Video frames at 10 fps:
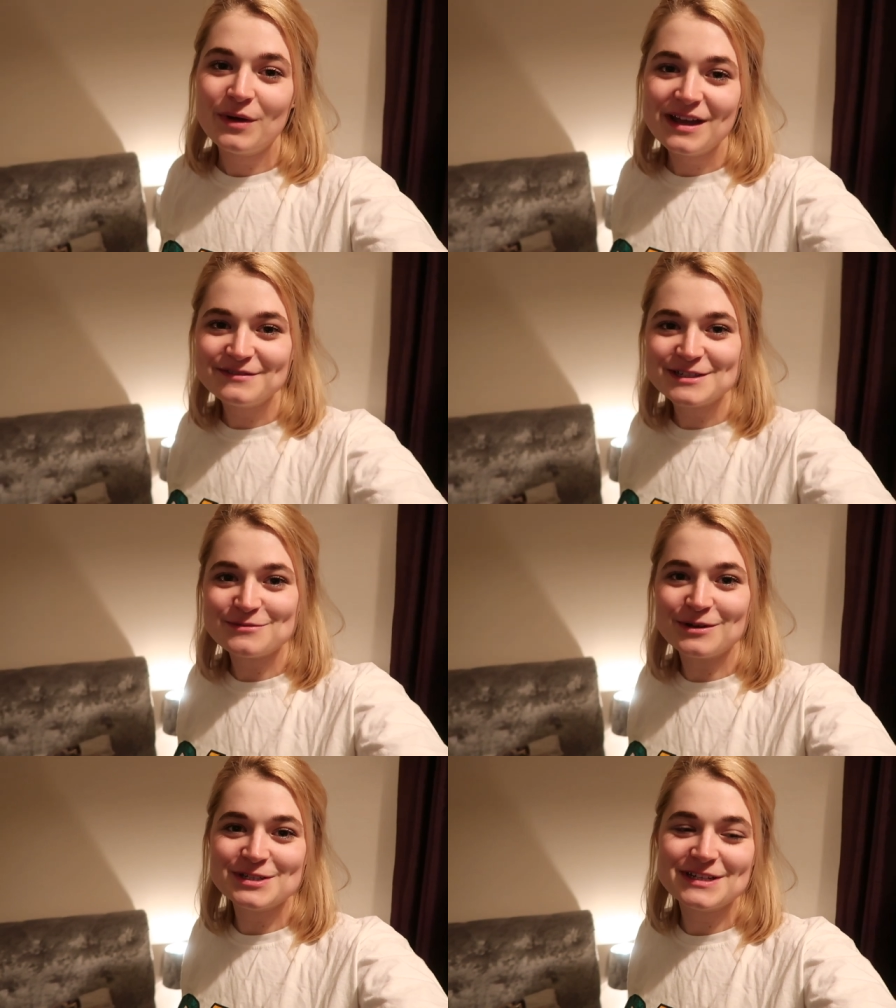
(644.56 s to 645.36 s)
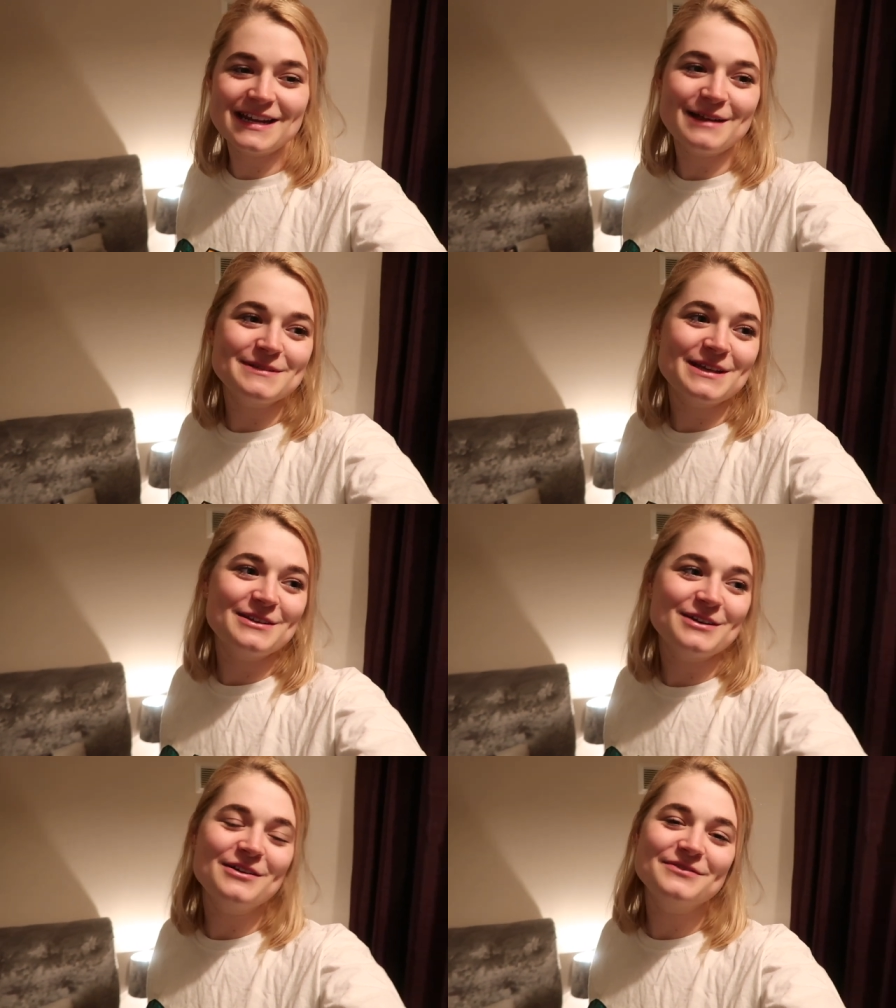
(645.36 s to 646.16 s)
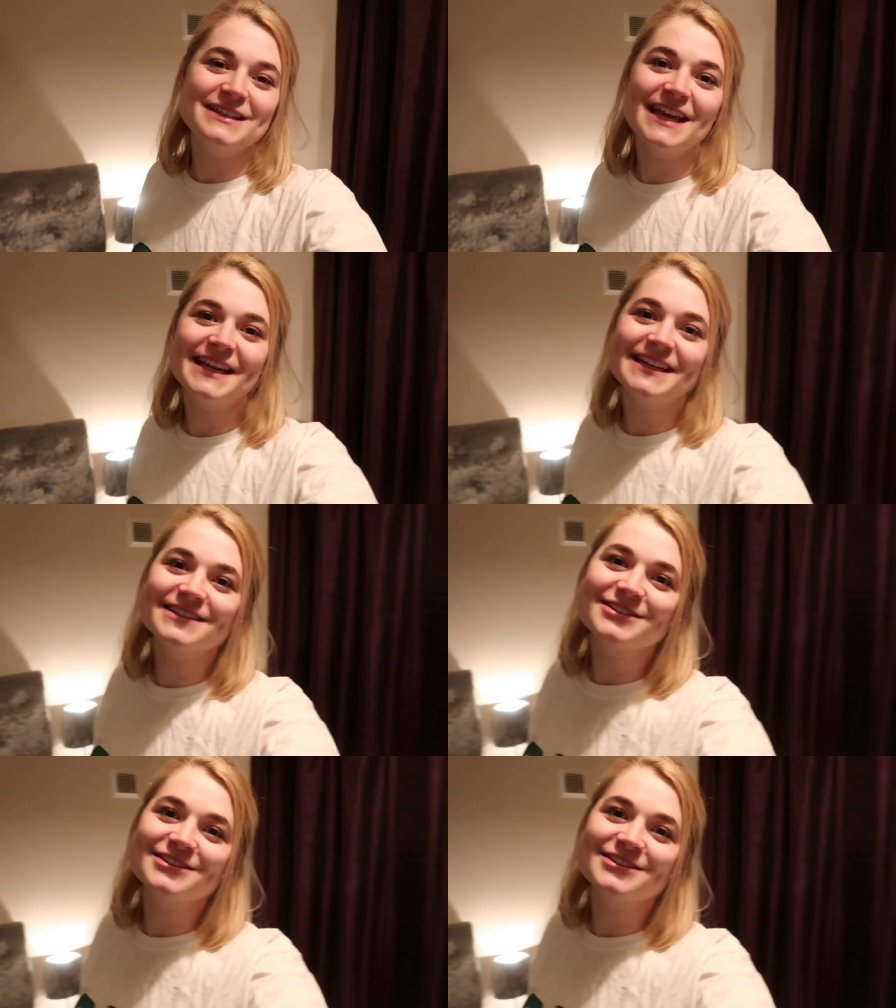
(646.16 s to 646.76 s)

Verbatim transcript: We have just watched an episode of Naked